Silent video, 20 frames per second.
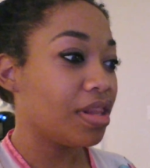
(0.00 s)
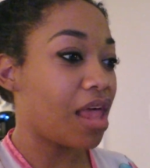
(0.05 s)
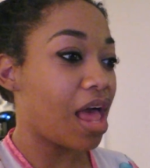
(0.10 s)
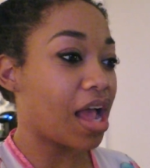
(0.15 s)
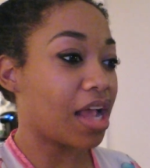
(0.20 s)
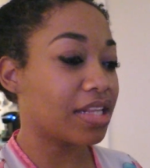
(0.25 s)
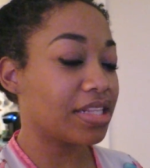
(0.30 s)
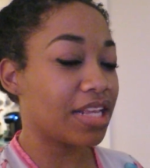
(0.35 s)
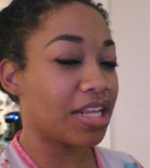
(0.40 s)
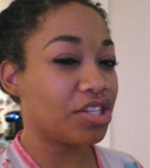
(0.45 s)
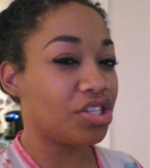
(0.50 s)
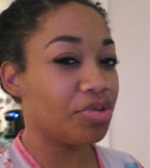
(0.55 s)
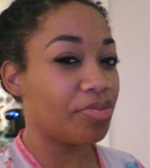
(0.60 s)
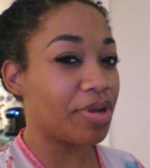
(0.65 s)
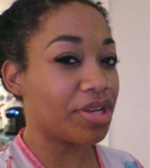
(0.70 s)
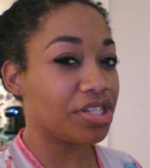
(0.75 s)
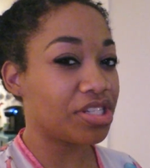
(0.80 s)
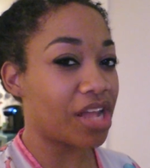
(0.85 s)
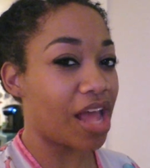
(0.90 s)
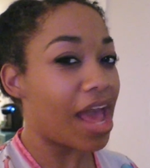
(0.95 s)
Like, is that too
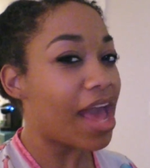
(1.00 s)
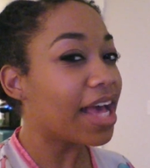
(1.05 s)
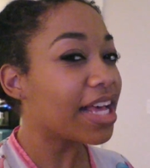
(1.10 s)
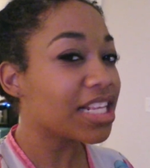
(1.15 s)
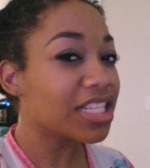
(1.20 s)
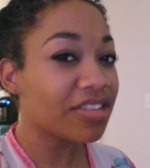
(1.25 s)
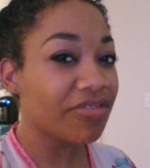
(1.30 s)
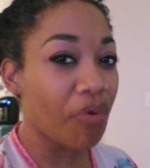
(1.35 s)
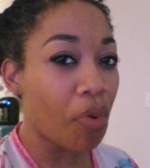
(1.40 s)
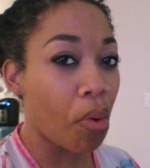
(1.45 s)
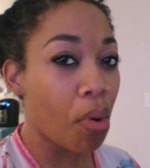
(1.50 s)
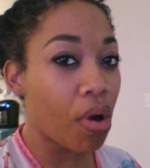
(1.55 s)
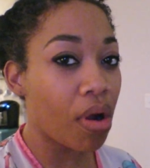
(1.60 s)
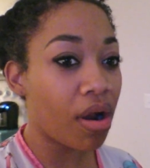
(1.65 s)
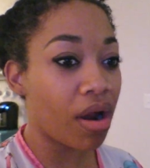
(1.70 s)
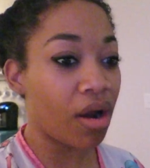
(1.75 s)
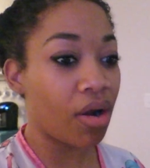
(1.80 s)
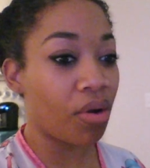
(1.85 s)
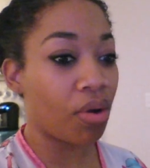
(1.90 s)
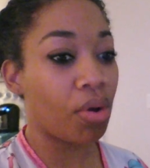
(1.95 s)
much to ask for?
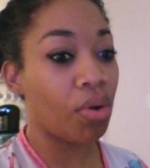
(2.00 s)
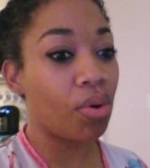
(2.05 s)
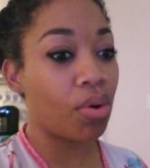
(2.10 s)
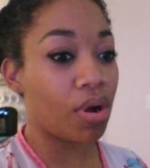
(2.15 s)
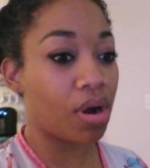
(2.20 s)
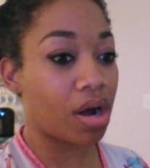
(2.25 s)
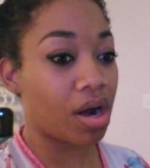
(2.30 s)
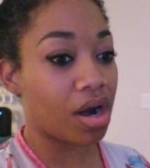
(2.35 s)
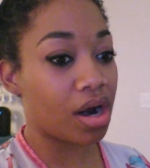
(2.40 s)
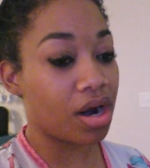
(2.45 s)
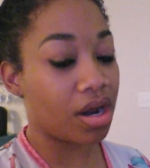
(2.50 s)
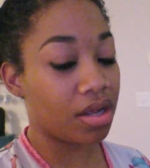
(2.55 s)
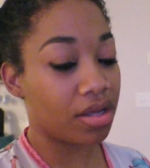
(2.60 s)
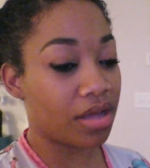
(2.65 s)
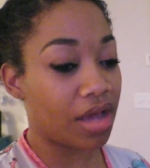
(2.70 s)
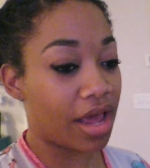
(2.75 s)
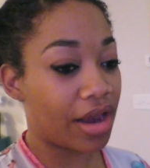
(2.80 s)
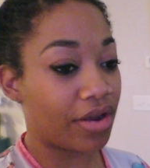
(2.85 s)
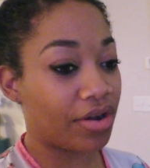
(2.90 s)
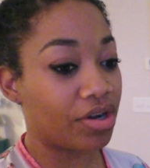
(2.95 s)
Or
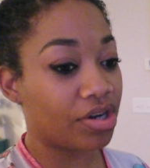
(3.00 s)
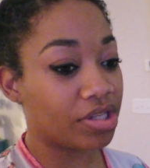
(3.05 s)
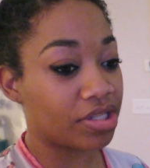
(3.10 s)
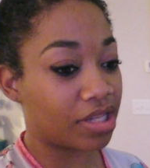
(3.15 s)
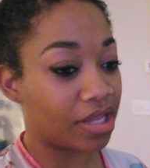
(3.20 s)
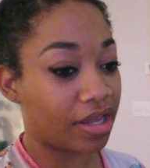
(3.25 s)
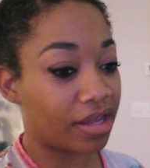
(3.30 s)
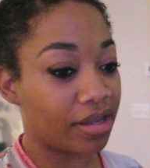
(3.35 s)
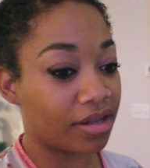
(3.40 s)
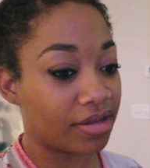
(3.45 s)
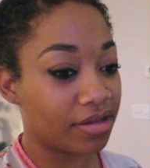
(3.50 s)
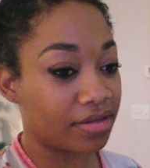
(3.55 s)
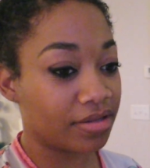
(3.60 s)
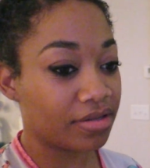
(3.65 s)
I don't understand.